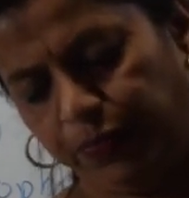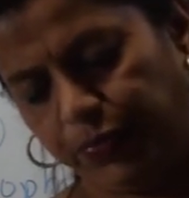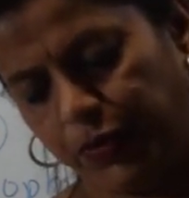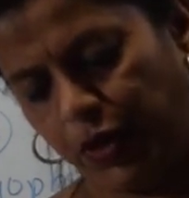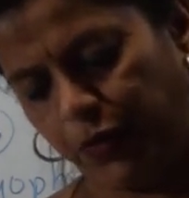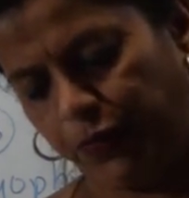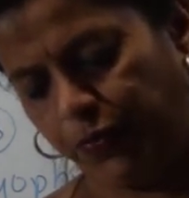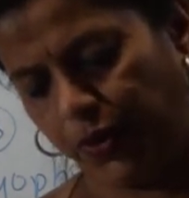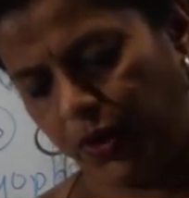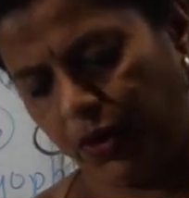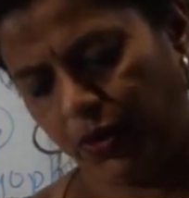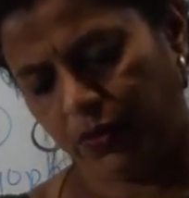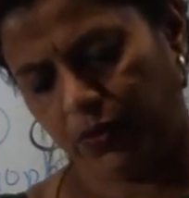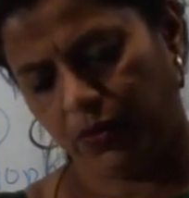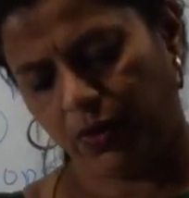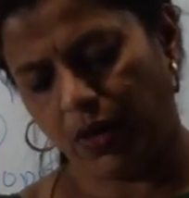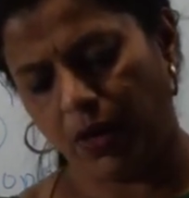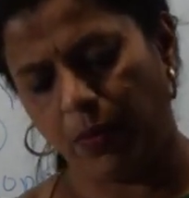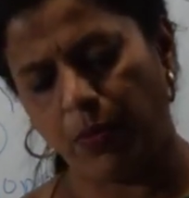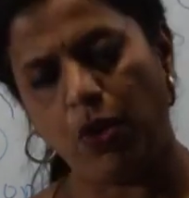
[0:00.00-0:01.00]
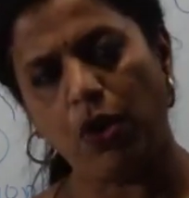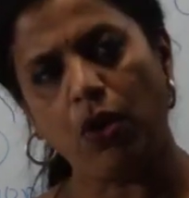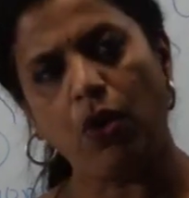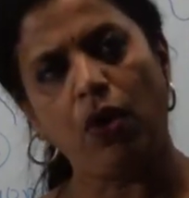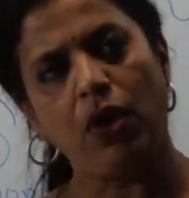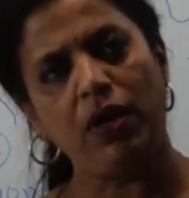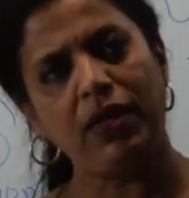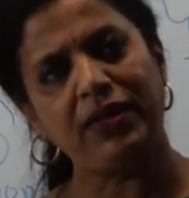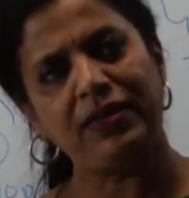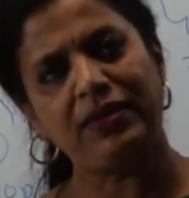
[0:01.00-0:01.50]
Therefore, among
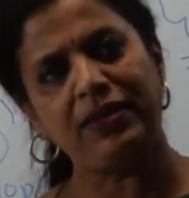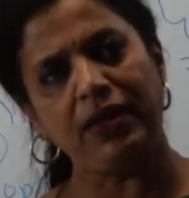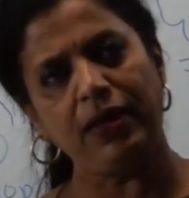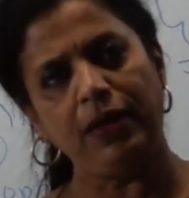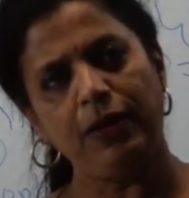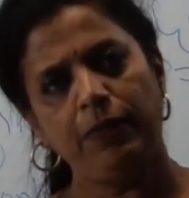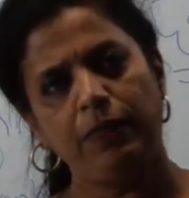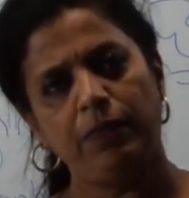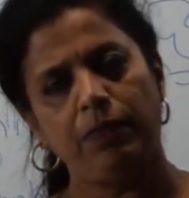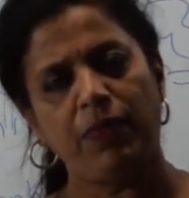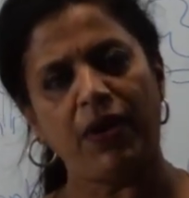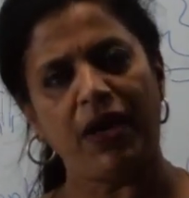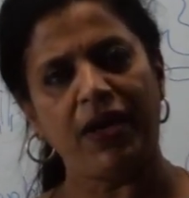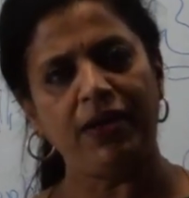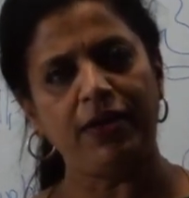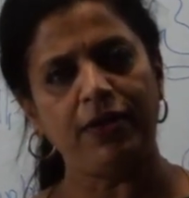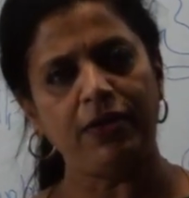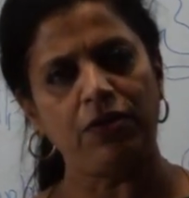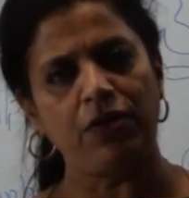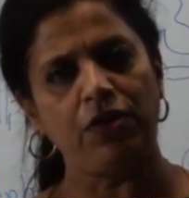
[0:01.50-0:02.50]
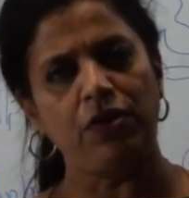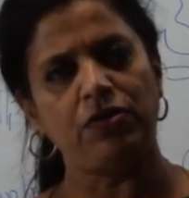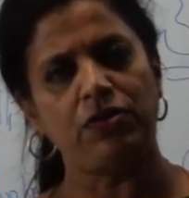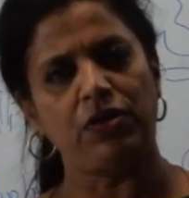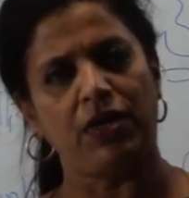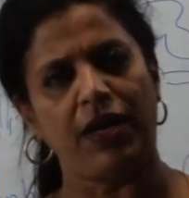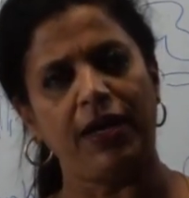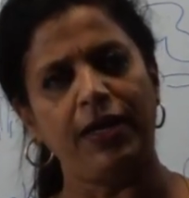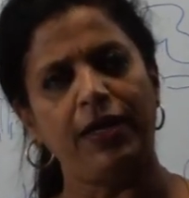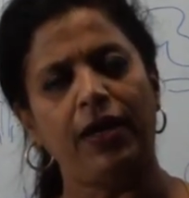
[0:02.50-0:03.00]
all the three, banyan tree is the
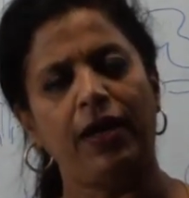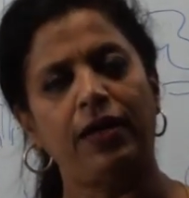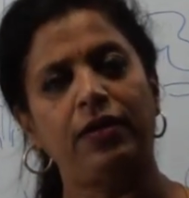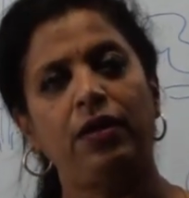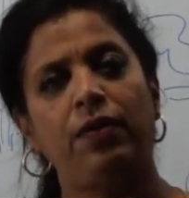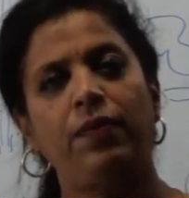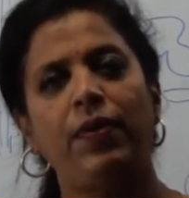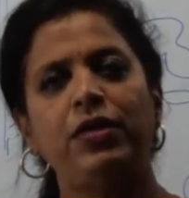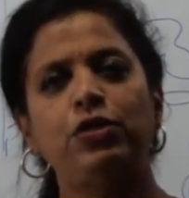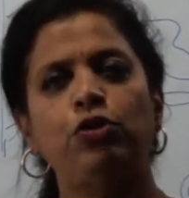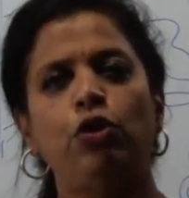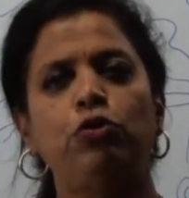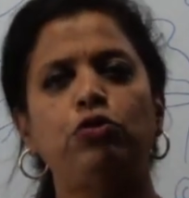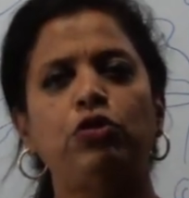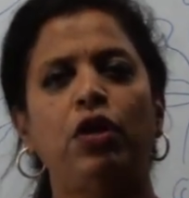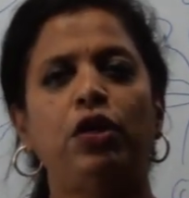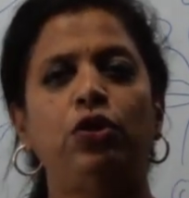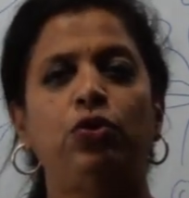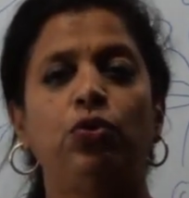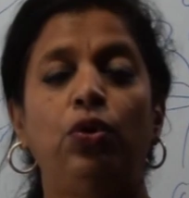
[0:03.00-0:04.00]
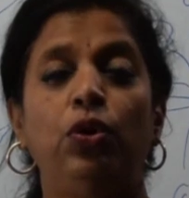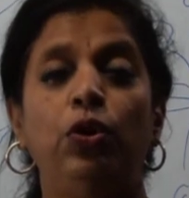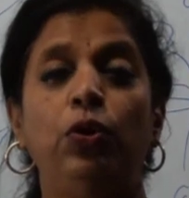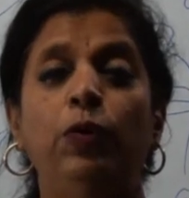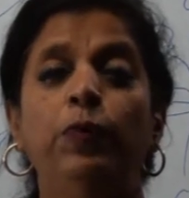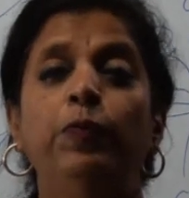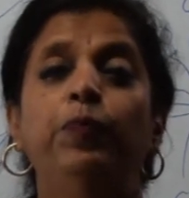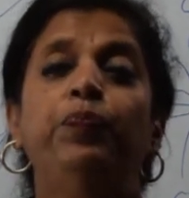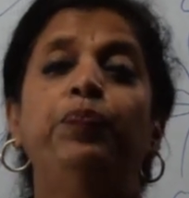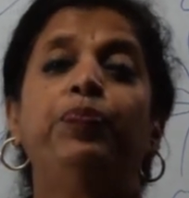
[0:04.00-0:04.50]
right. Otherwise also I told you,
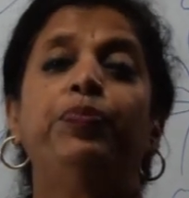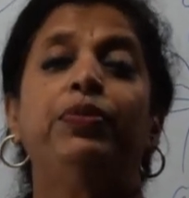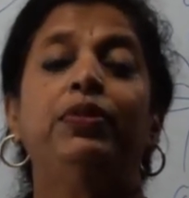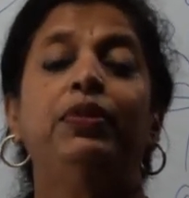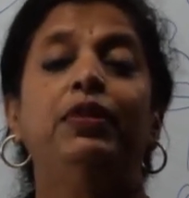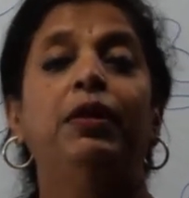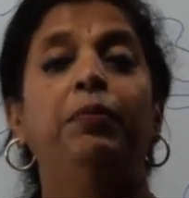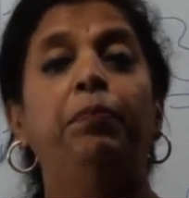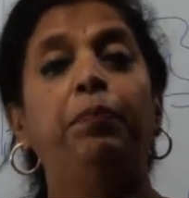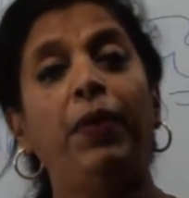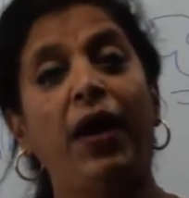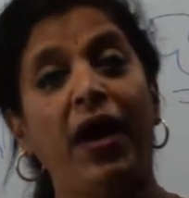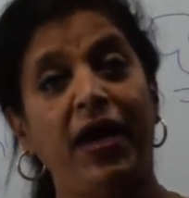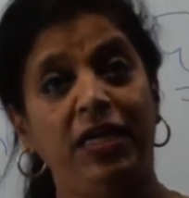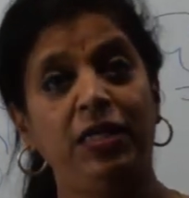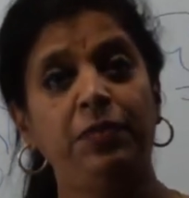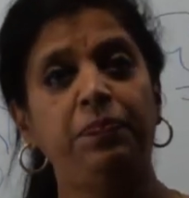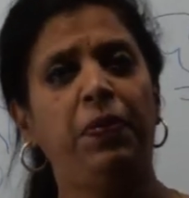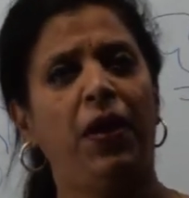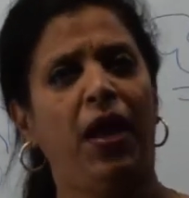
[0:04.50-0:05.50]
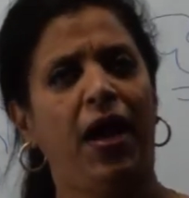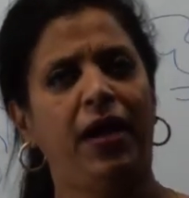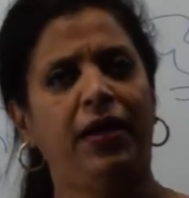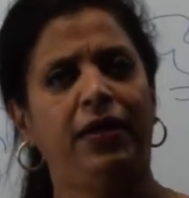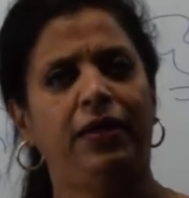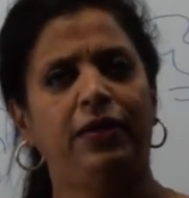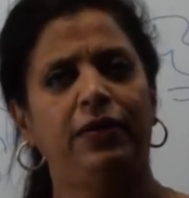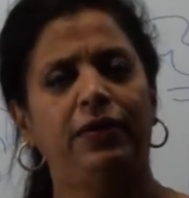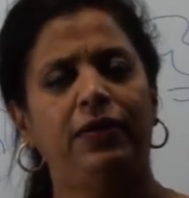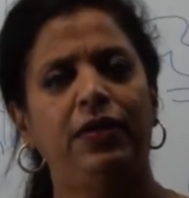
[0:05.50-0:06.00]
the pine
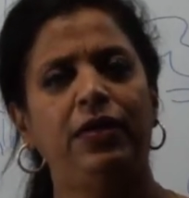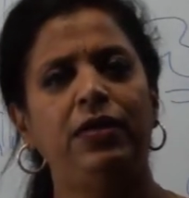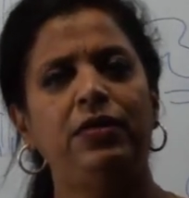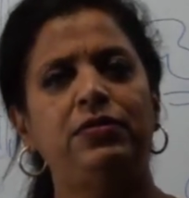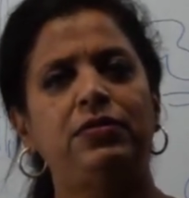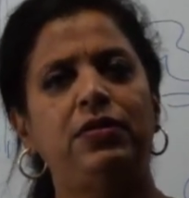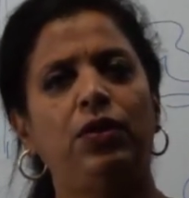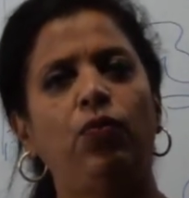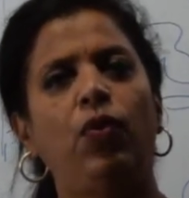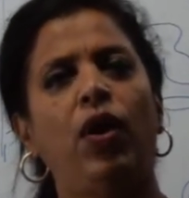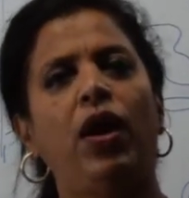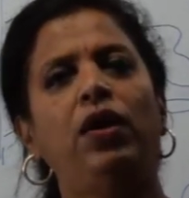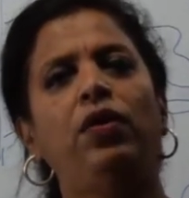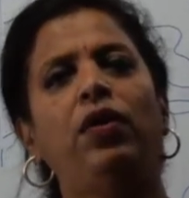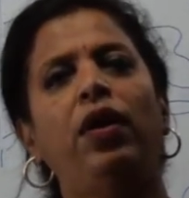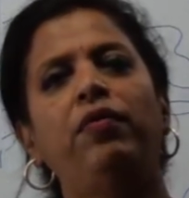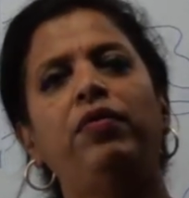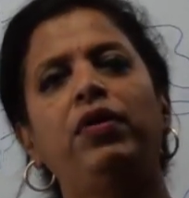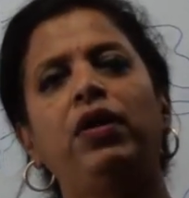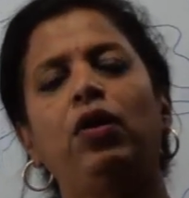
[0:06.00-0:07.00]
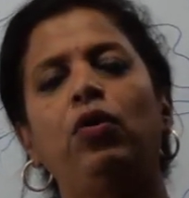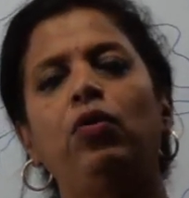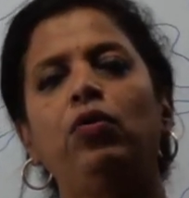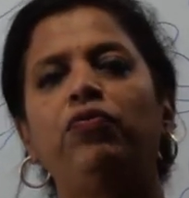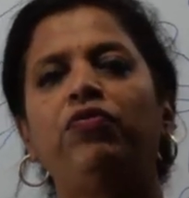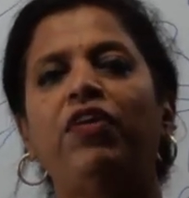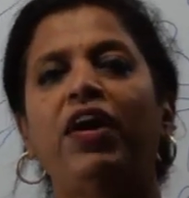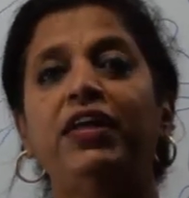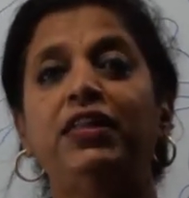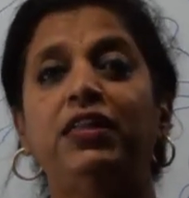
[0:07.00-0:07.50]
plant is the one having around
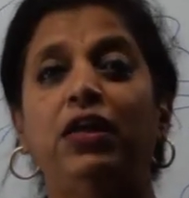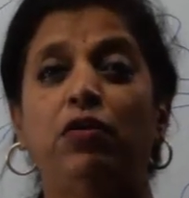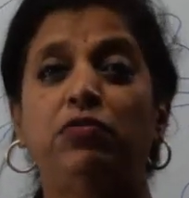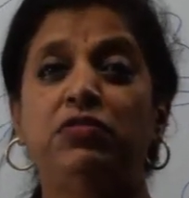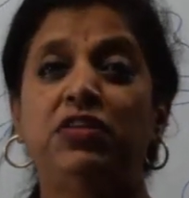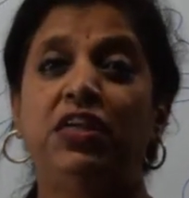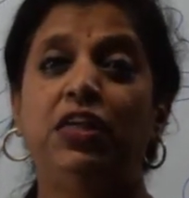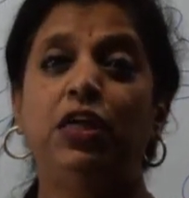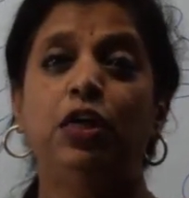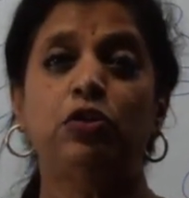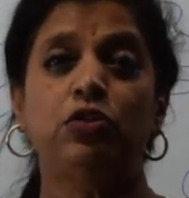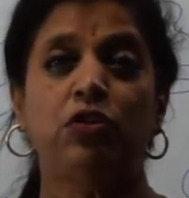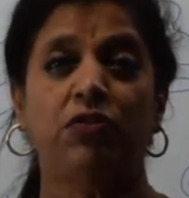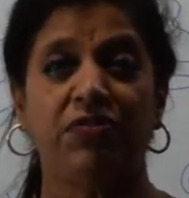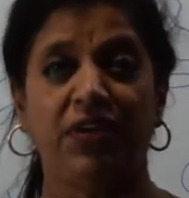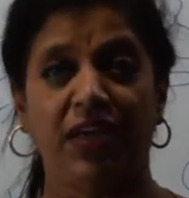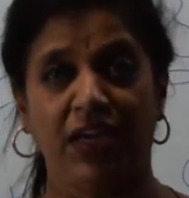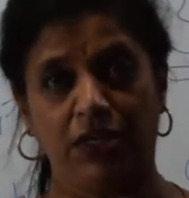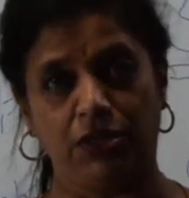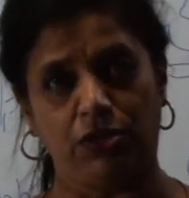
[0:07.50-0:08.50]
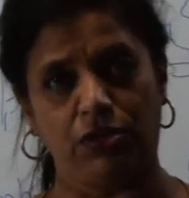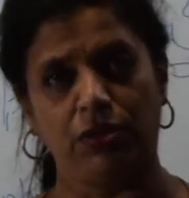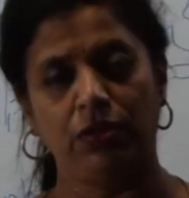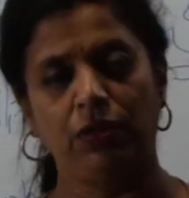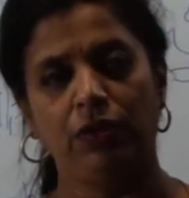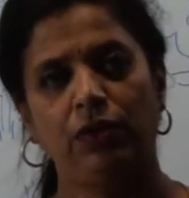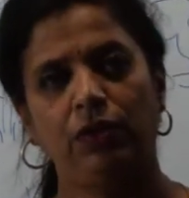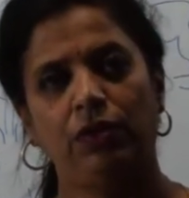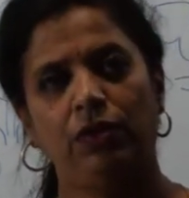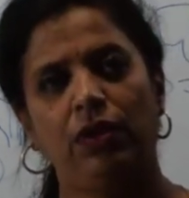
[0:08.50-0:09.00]
5,000 years of age.
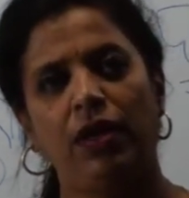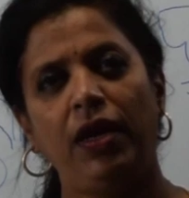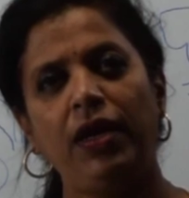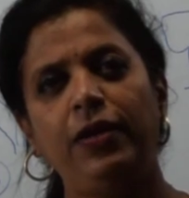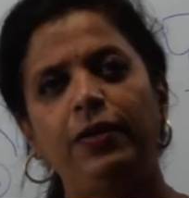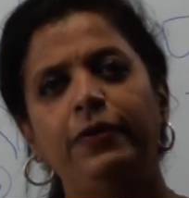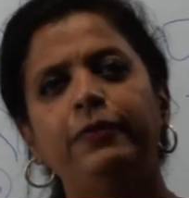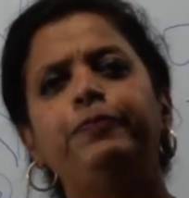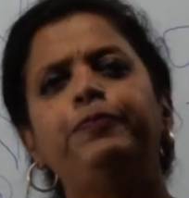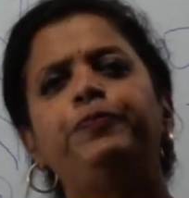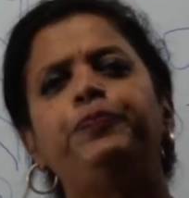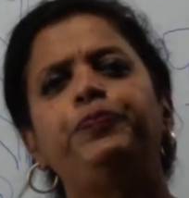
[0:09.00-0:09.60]
Right?